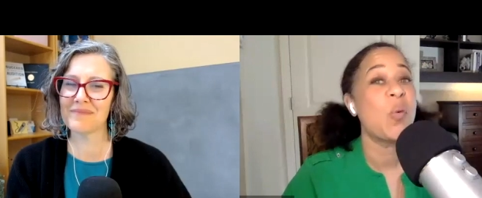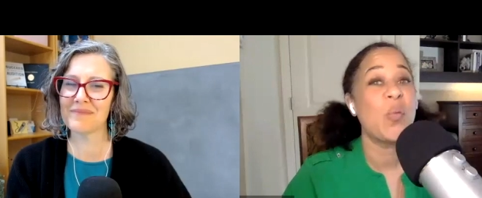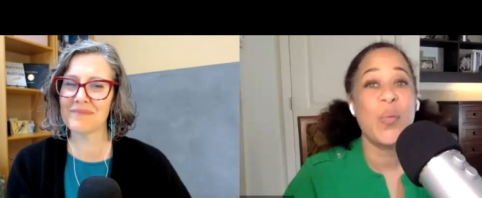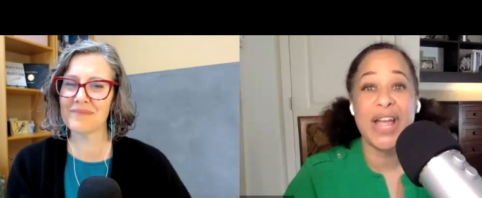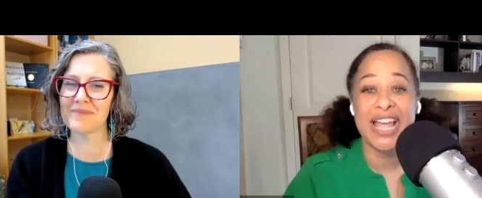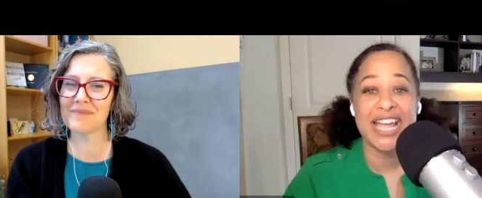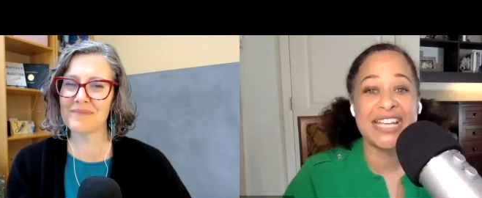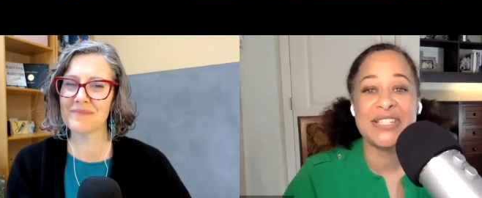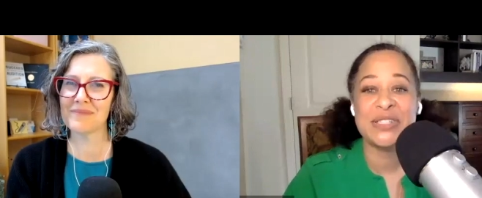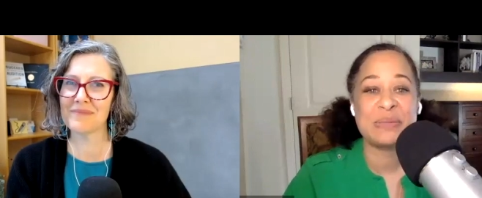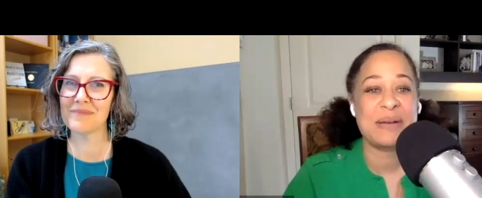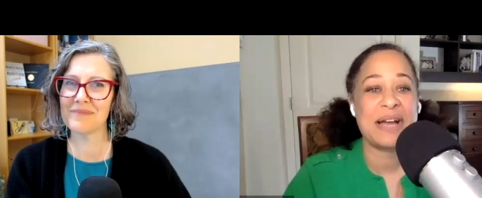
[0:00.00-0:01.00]
Speaker 1: way
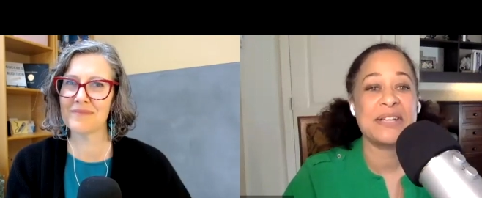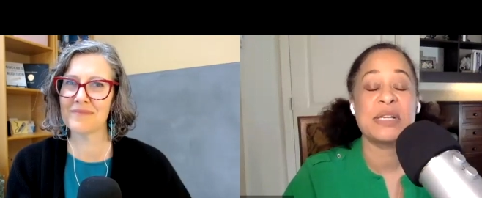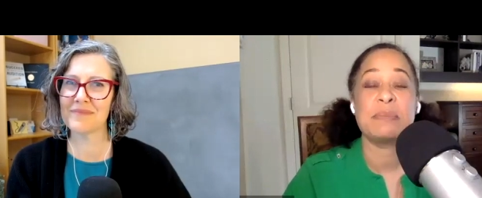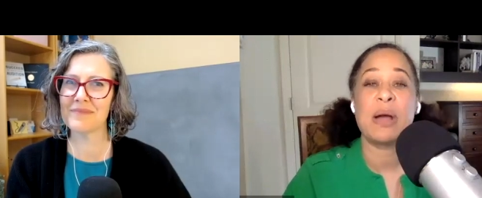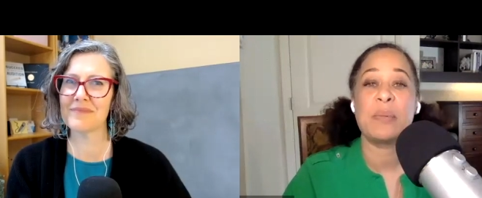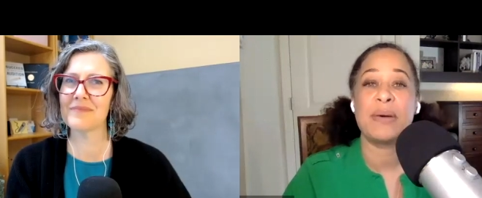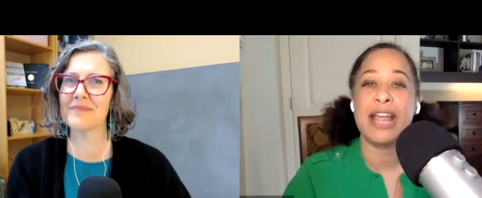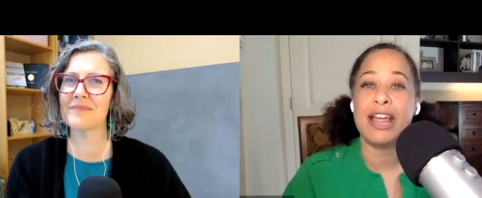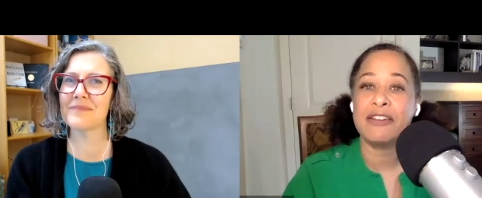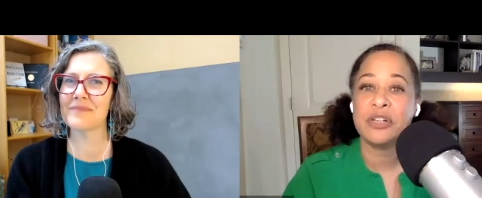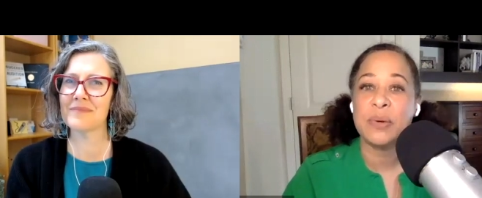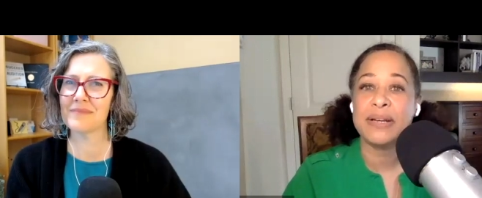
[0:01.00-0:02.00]
too much about what
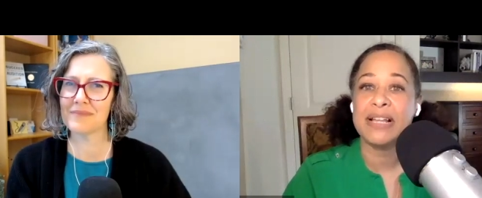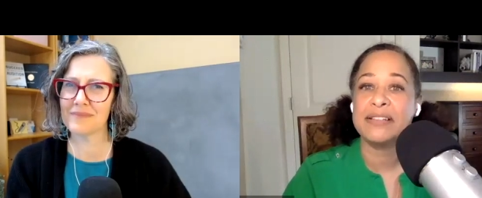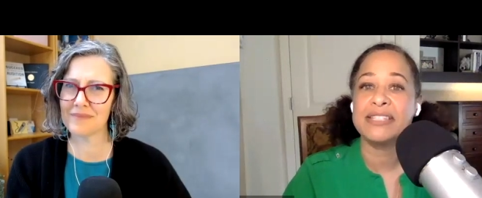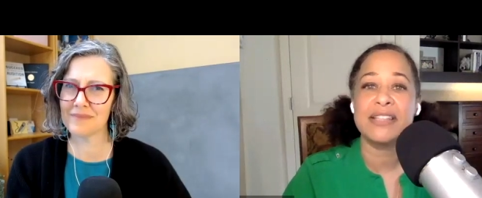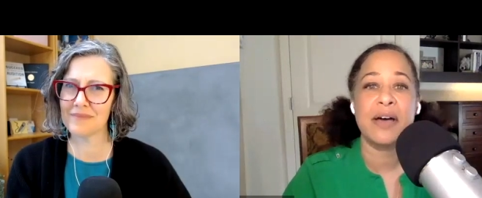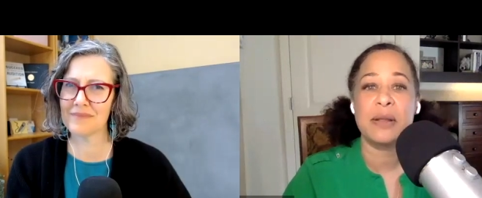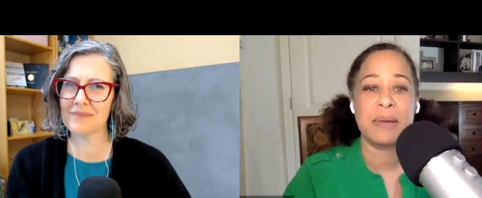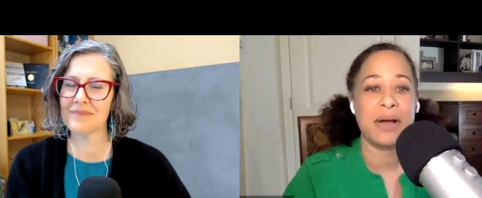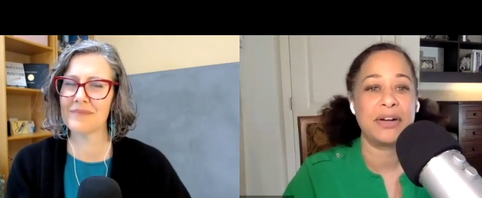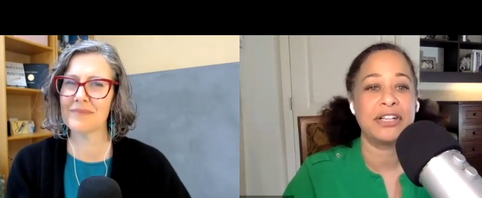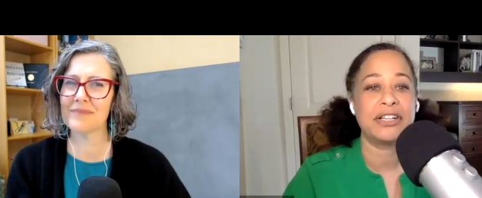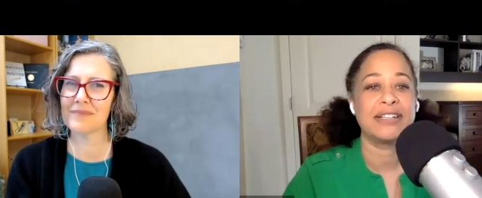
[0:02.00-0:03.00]
everyone else thought
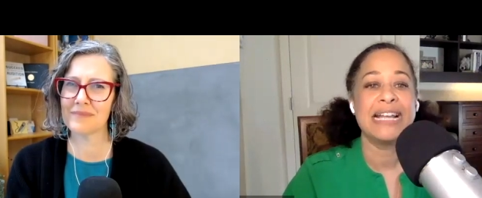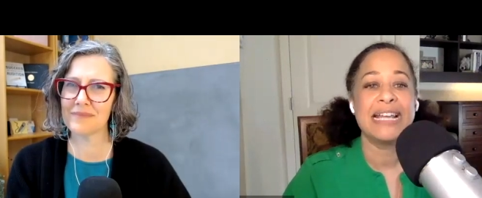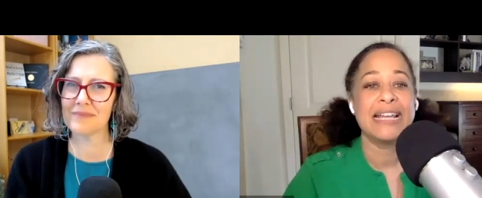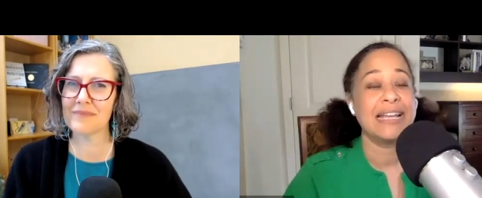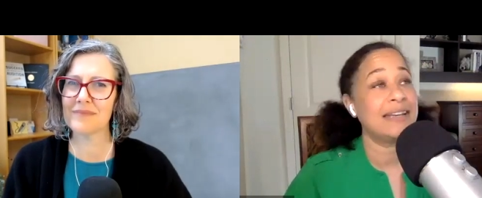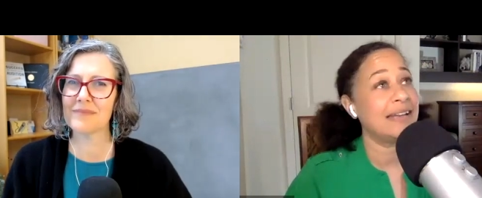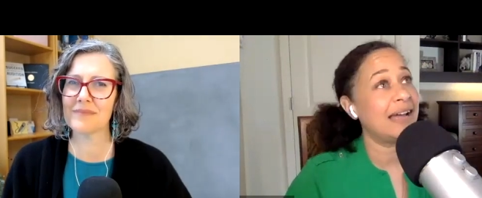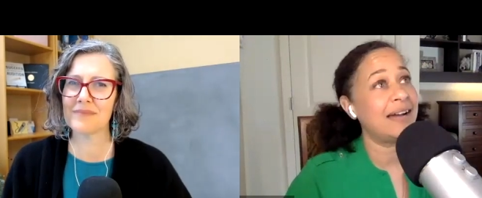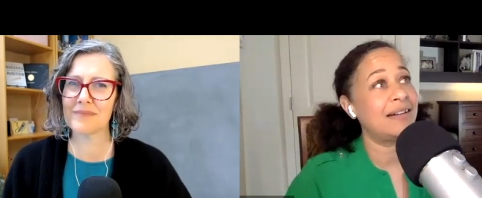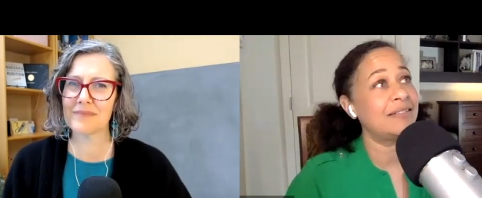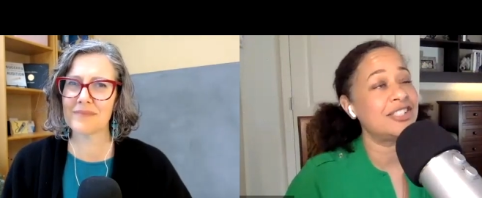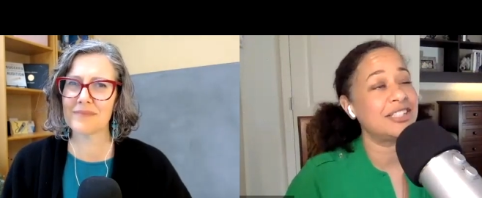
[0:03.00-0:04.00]
about her. And
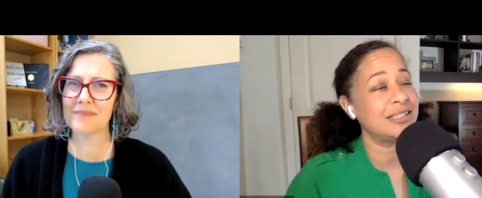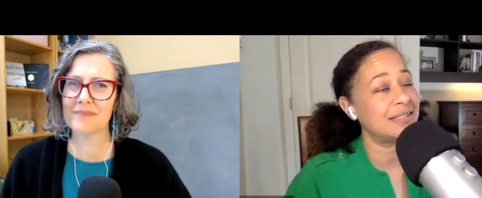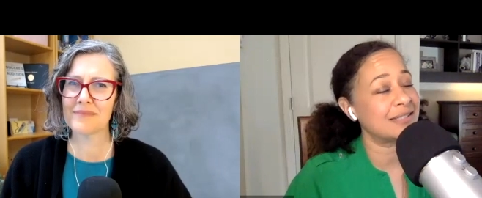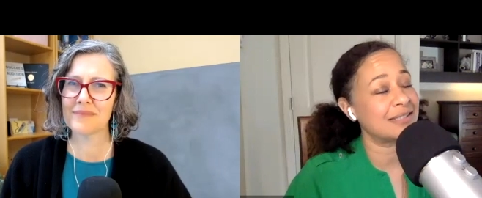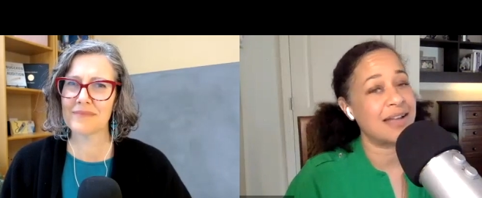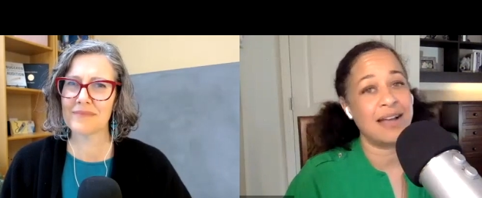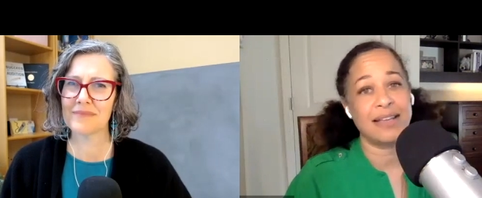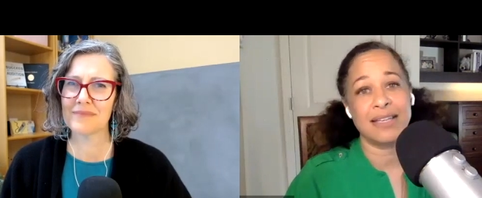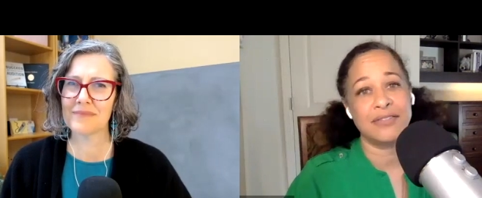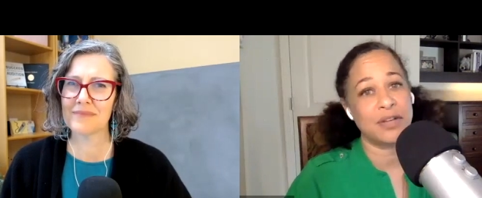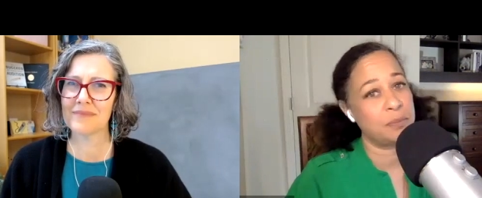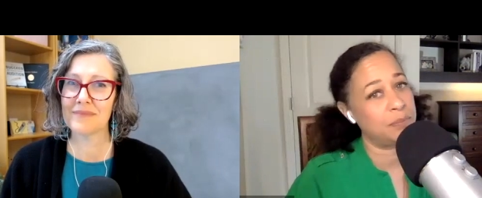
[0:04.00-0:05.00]
now she does not
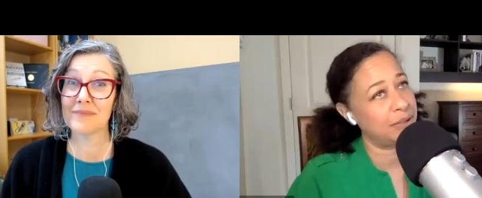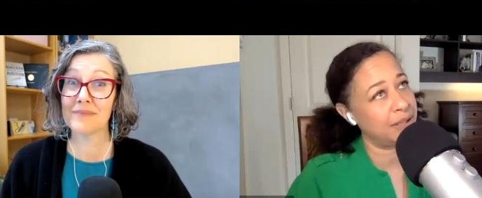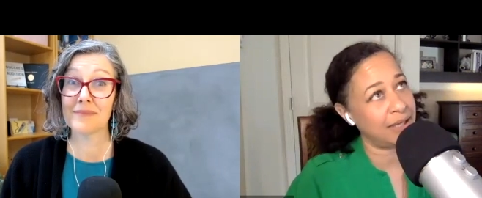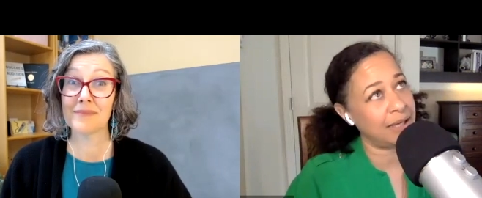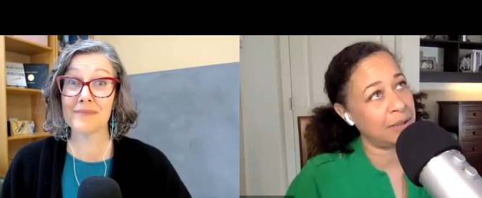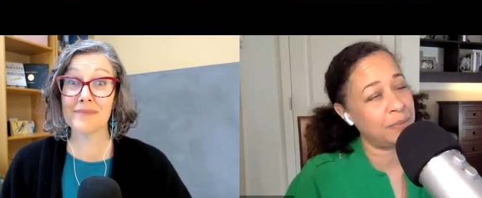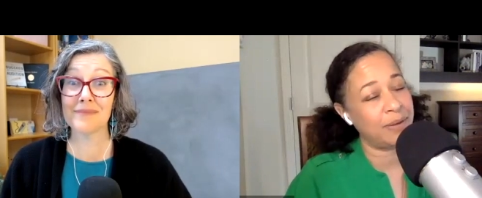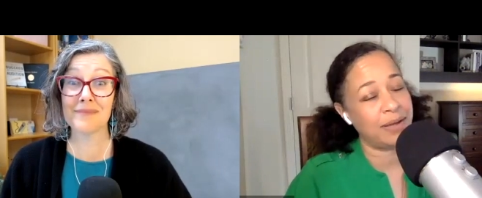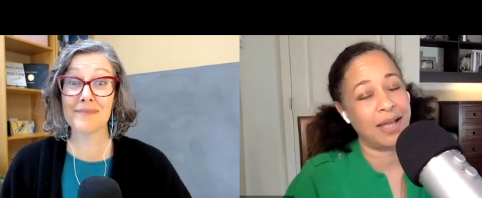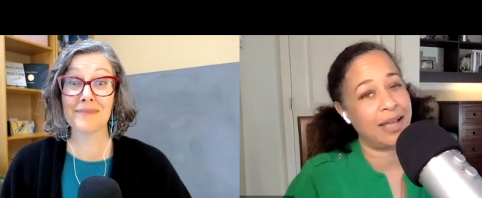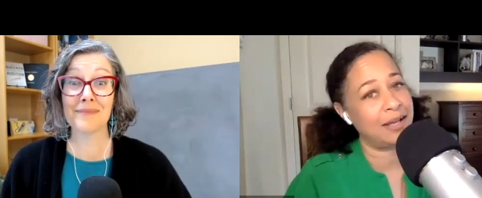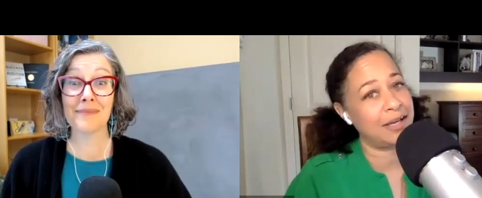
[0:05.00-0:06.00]
give a bleep
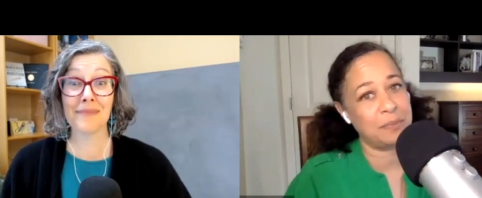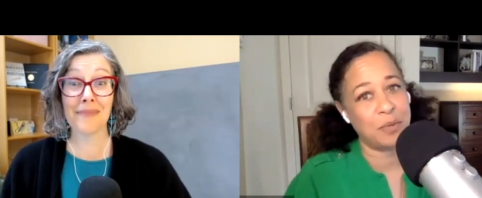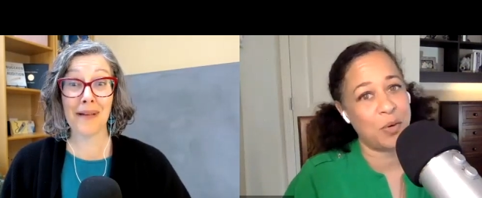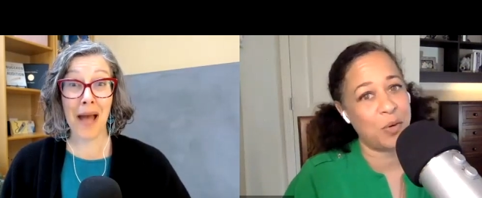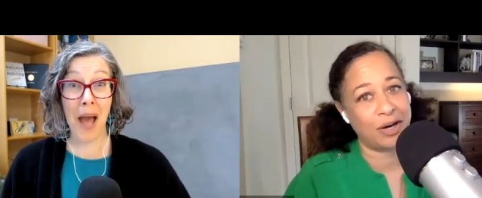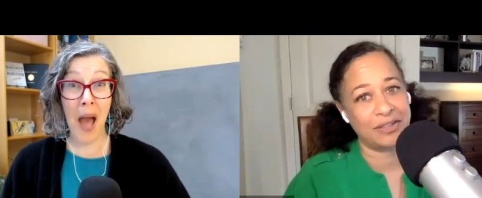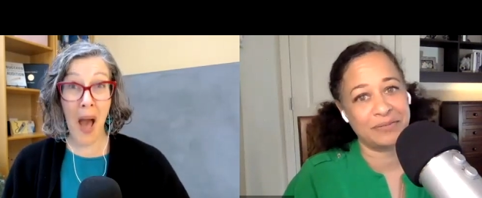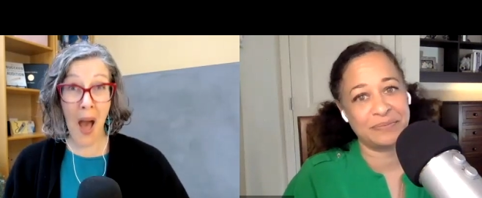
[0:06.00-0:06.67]
anymore.